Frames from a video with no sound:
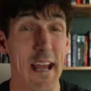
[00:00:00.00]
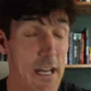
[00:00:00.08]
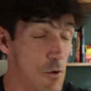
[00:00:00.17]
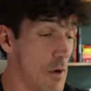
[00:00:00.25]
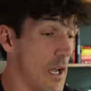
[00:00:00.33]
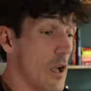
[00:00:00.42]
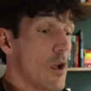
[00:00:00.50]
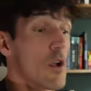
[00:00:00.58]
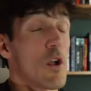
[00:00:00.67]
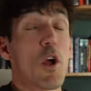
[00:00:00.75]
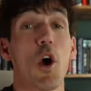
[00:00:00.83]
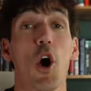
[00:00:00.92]
Anyway,
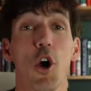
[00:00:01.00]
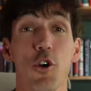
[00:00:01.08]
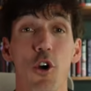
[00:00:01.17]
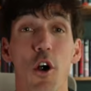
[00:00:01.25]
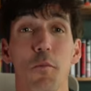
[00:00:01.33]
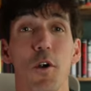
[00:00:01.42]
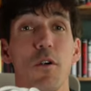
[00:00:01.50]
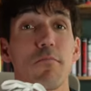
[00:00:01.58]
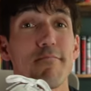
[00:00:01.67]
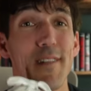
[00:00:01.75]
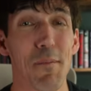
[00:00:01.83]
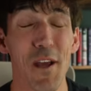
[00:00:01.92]
Under Armour,
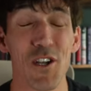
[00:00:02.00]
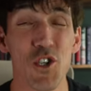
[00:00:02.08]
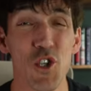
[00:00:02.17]
they made a